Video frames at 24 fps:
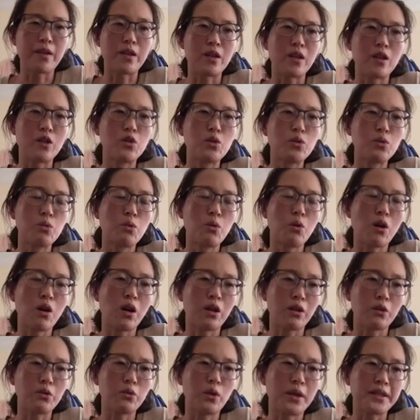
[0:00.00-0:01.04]
rule
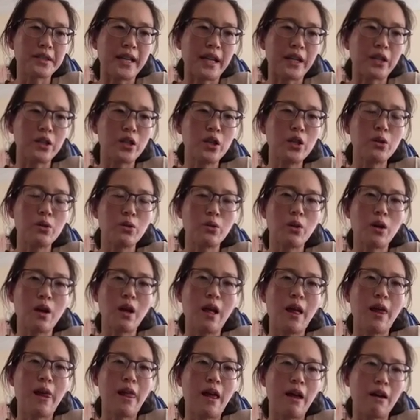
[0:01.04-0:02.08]
called rule set 2
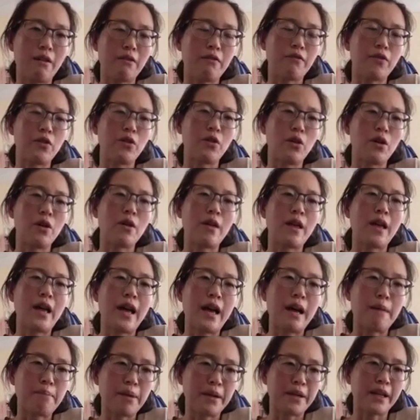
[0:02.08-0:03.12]
for
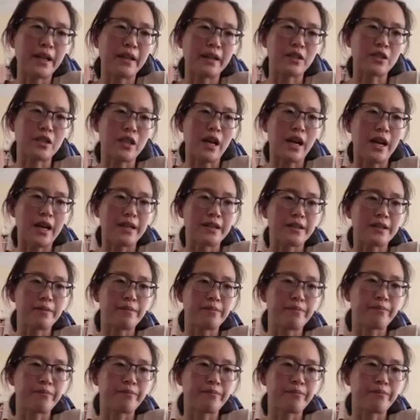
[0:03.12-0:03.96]
predicting the size.